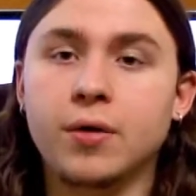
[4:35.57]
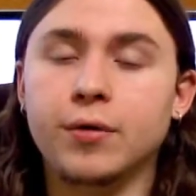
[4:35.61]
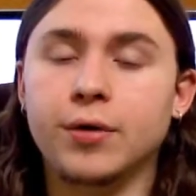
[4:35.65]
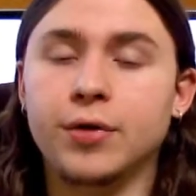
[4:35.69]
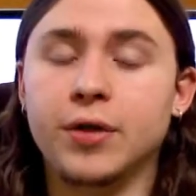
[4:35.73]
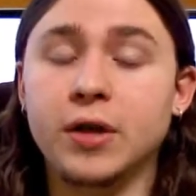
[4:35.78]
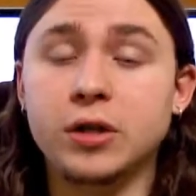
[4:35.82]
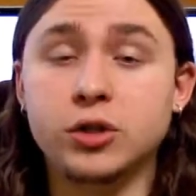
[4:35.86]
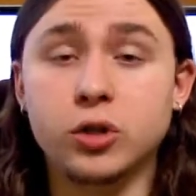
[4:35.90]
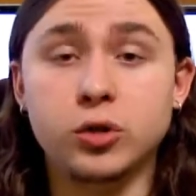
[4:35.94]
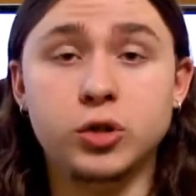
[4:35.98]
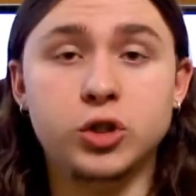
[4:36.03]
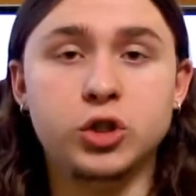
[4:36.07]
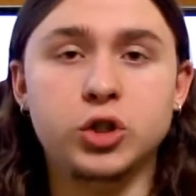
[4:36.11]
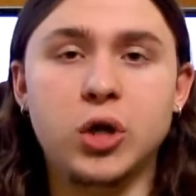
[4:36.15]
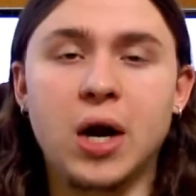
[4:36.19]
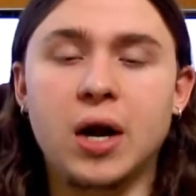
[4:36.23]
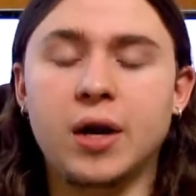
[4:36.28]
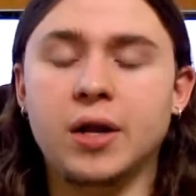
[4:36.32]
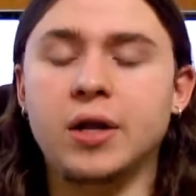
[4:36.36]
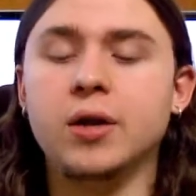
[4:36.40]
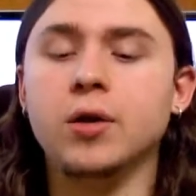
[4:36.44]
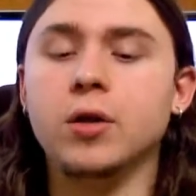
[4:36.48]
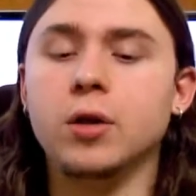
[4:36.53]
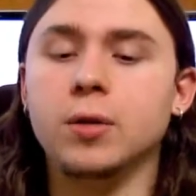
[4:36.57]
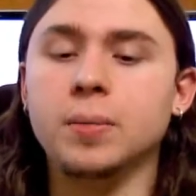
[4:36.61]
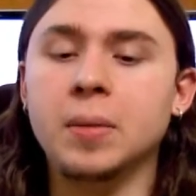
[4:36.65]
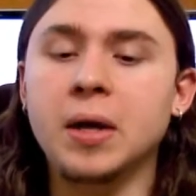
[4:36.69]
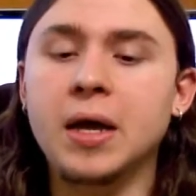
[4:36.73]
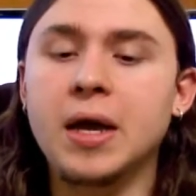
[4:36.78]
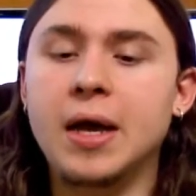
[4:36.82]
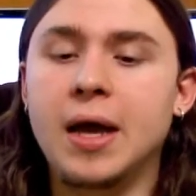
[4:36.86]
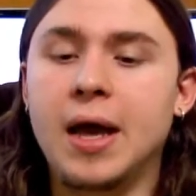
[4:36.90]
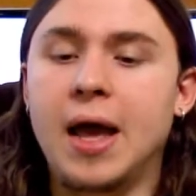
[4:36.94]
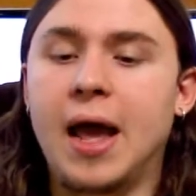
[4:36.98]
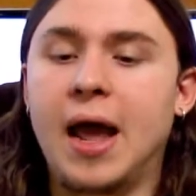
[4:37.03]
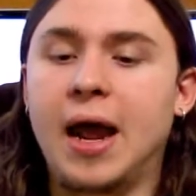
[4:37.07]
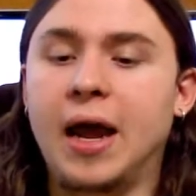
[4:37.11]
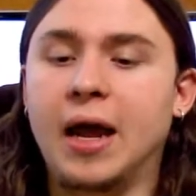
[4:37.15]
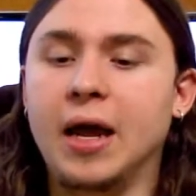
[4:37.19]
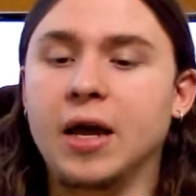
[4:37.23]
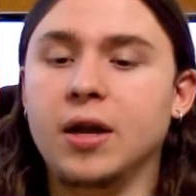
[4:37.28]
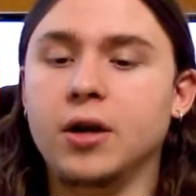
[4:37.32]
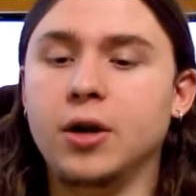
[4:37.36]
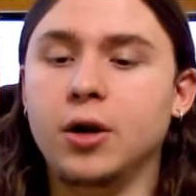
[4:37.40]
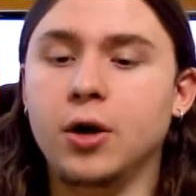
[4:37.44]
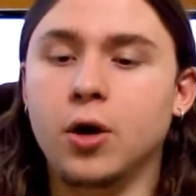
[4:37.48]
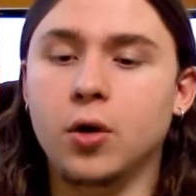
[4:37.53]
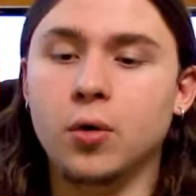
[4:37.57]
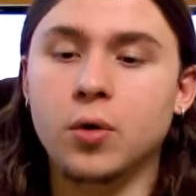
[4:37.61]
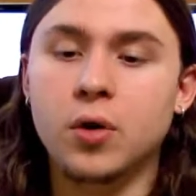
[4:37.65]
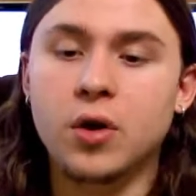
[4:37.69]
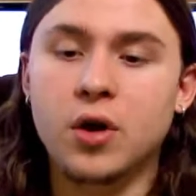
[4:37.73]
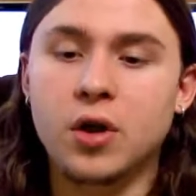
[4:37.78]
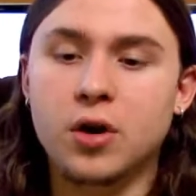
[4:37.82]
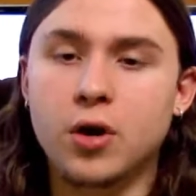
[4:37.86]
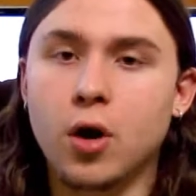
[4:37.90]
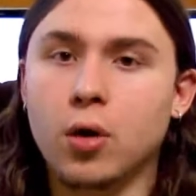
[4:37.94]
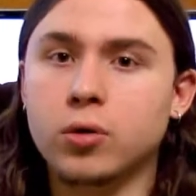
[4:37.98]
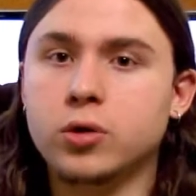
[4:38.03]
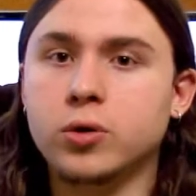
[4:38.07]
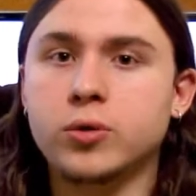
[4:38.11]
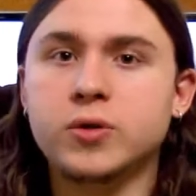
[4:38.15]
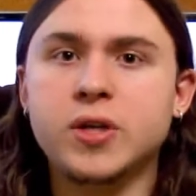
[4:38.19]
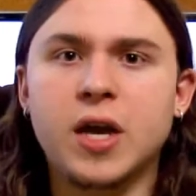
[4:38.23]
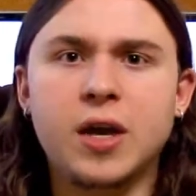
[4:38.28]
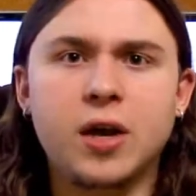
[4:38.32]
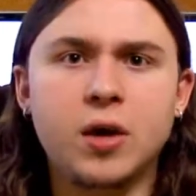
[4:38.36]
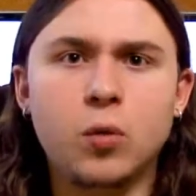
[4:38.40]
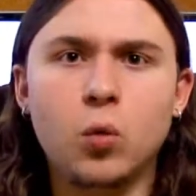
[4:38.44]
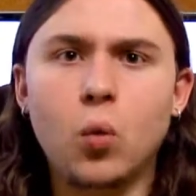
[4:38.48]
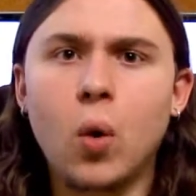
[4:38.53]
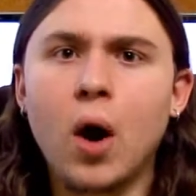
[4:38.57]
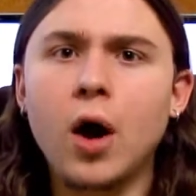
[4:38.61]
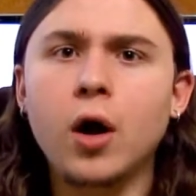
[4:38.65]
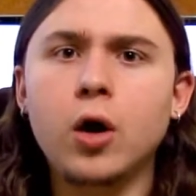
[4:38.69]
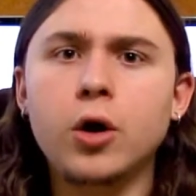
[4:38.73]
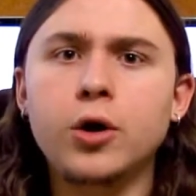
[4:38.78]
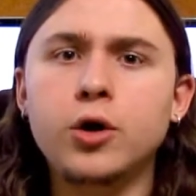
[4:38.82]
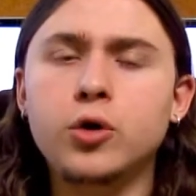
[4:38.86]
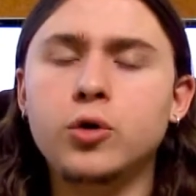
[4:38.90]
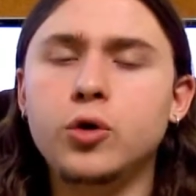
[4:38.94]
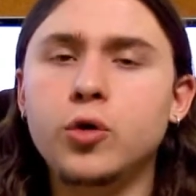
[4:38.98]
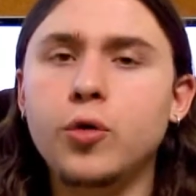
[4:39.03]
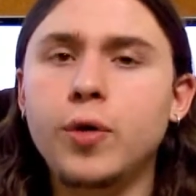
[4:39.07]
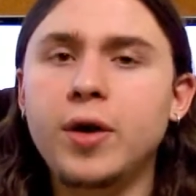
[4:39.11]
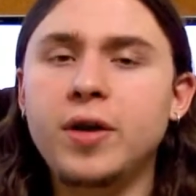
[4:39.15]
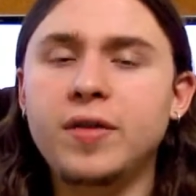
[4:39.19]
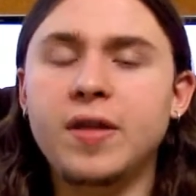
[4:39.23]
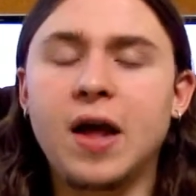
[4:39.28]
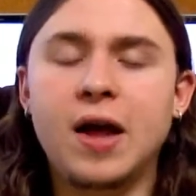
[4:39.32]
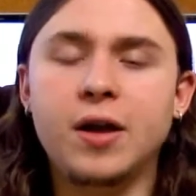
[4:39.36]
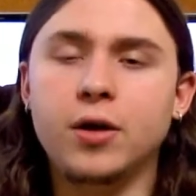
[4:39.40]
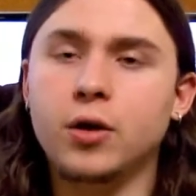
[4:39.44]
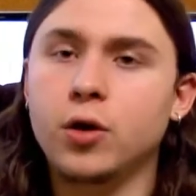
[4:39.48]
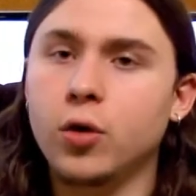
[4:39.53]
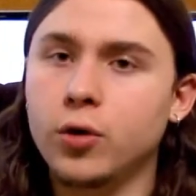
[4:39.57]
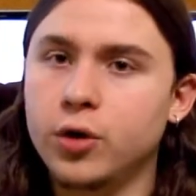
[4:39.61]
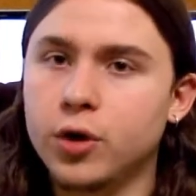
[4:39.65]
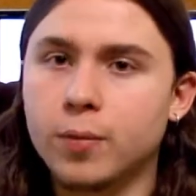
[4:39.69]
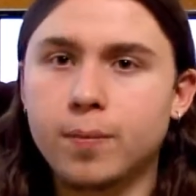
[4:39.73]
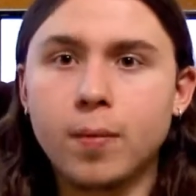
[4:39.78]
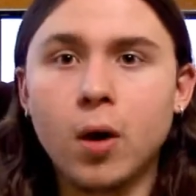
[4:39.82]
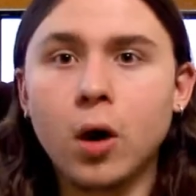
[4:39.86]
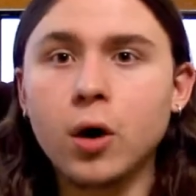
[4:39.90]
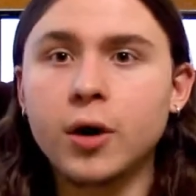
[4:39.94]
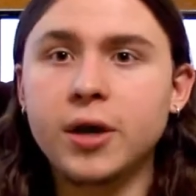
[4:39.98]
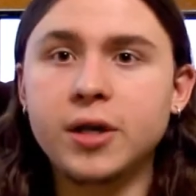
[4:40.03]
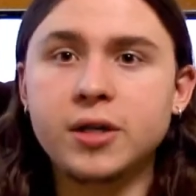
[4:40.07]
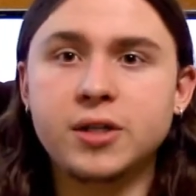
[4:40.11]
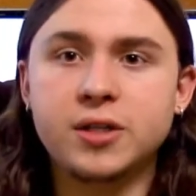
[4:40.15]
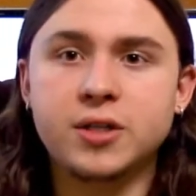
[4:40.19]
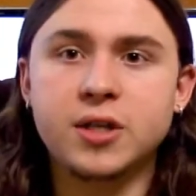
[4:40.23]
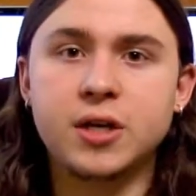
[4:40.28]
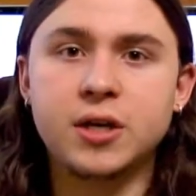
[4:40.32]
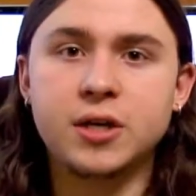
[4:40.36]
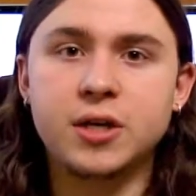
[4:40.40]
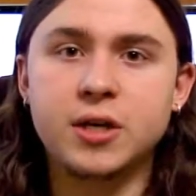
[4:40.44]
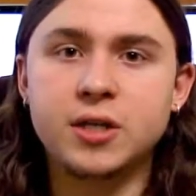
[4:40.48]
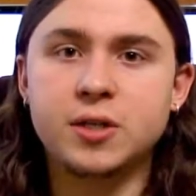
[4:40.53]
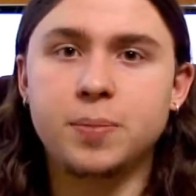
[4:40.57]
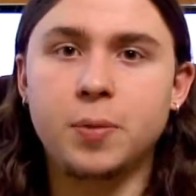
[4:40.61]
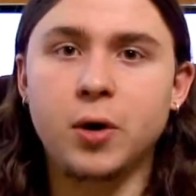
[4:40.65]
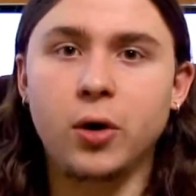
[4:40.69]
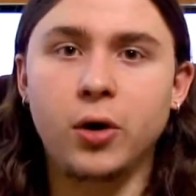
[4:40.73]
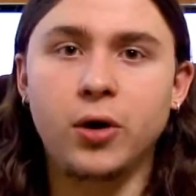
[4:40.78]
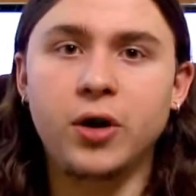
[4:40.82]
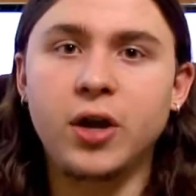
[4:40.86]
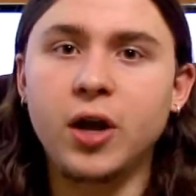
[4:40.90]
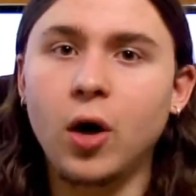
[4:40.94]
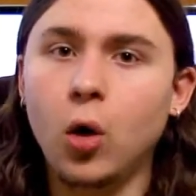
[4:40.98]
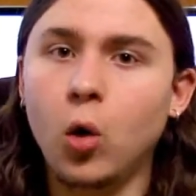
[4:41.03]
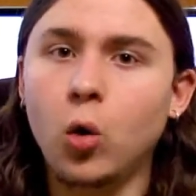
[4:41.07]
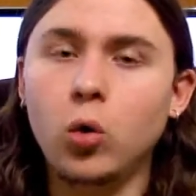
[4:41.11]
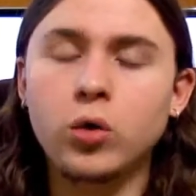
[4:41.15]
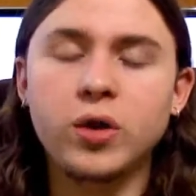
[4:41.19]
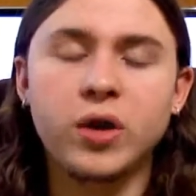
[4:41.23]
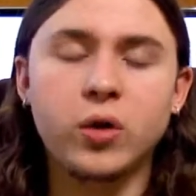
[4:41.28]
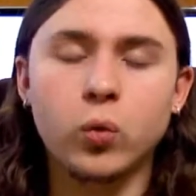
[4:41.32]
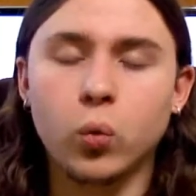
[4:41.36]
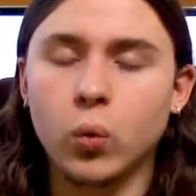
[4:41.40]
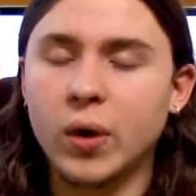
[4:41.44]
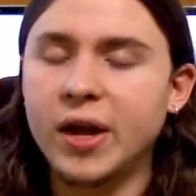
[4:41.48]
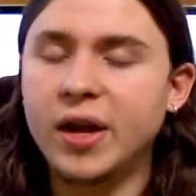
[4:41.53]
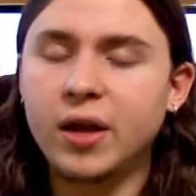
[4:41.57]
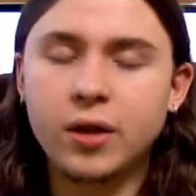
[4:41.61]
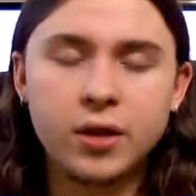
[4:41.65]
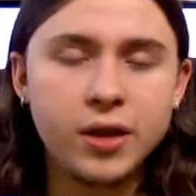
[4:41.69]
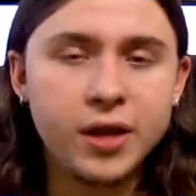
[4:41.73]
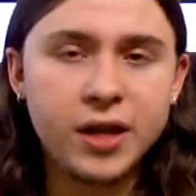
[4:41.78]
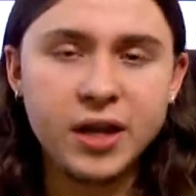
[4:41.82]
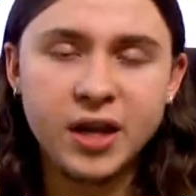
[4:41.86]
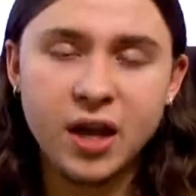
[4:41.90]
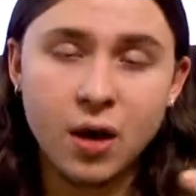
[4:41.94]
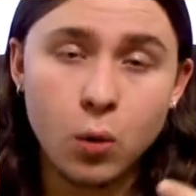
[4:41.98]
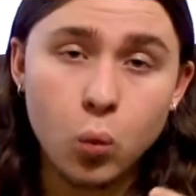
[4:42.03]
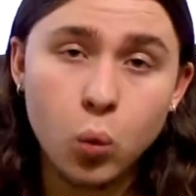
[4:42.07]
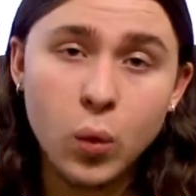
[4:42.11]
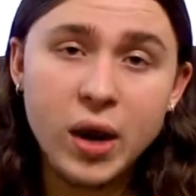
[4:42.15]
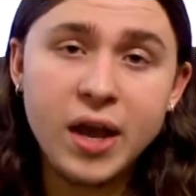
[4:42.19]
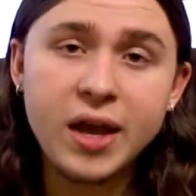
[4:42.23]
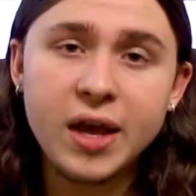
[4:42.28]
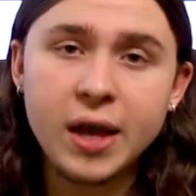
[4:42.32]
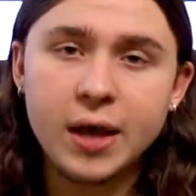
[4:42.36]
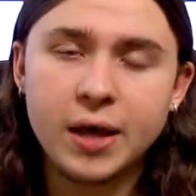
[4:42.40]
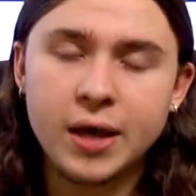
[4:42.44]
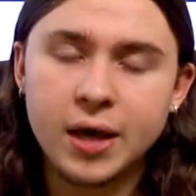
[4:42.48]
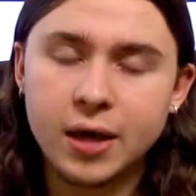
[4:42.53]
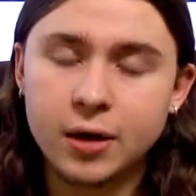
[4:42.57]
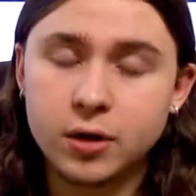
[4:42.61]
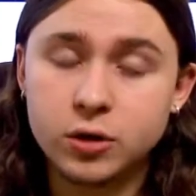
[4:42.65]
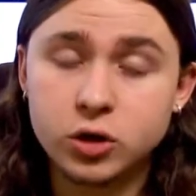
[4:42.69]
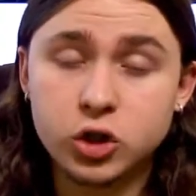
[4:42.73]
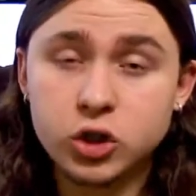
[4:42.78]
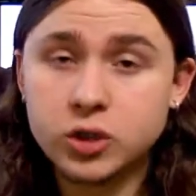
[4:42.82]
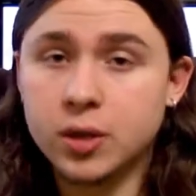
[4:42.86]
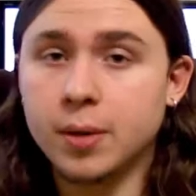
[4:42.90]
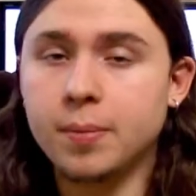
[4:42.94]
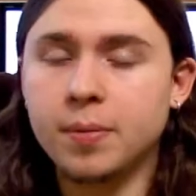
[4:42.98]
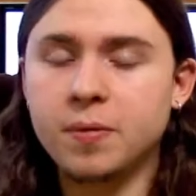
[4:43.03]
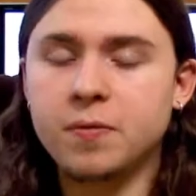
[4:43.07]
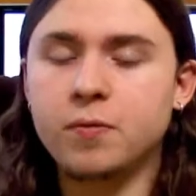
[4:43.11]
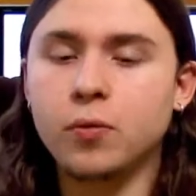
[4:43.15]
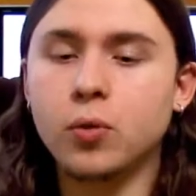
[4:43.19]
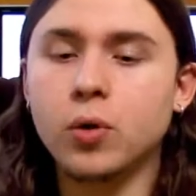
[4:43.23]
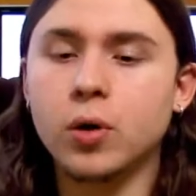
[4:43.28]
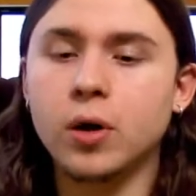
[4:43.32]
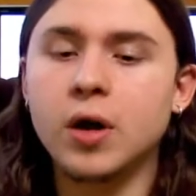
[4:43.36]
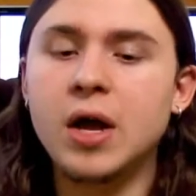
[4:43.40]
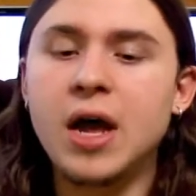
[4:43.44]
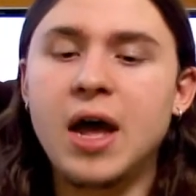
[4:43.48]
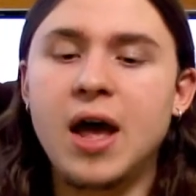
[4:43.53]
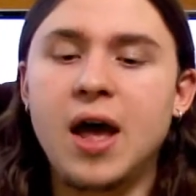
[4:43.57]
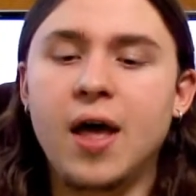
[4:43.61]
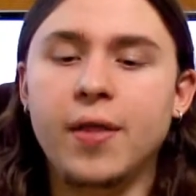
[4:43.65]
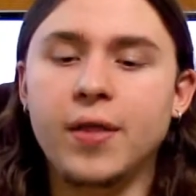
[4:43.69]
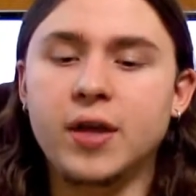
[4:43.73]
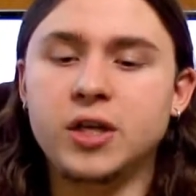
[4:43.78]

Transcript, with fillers: and everything. So she tried to heal them, and you know Naruto's like, why are you doing that? You know your markings is gonna disappear, you get old and wrinkly and get weak again, just like before.